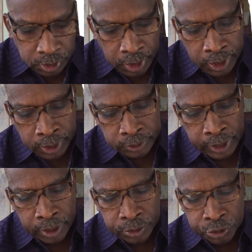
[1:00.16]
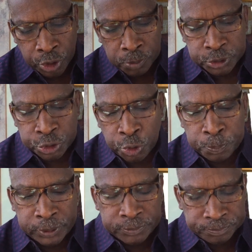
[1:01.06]
now the term
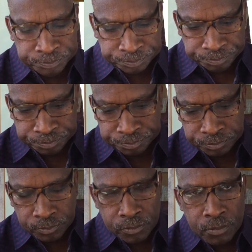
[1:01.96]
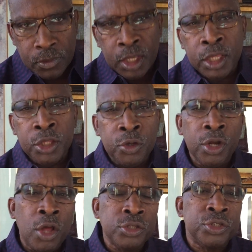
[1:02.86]
serpent, you
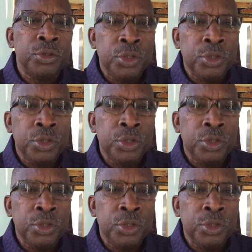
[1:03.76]
can also